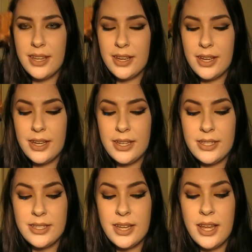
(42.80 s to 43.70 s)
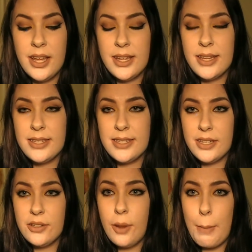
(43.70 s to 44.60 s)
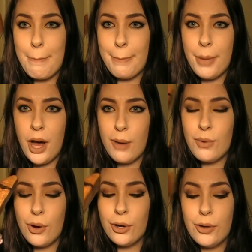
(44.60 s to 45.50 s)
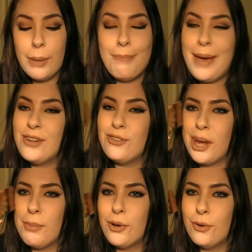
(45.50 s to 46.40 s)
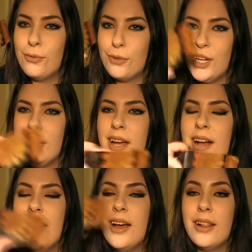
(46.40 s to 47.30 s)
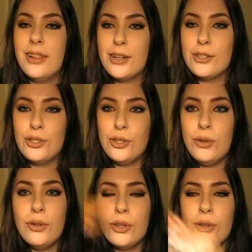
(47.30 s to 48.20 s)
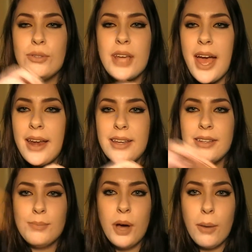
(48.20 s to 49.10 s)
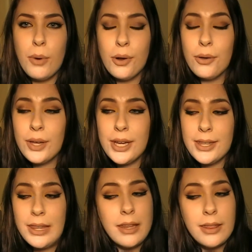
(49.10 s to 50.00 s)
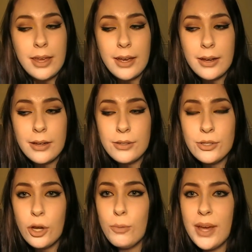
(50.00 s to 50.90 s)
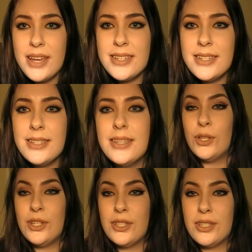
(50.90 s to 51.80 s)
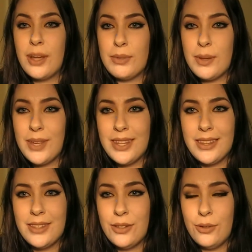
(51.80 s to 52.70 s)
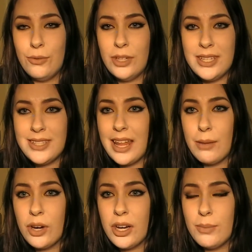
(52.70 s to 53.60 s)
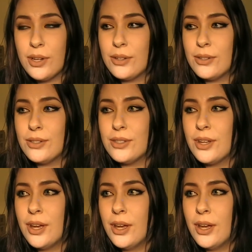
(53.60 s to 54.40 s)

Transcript: that it is still palm oil and petrochemical free. Lush do not use any palm oil in their soap bases, which is something to really celebrate because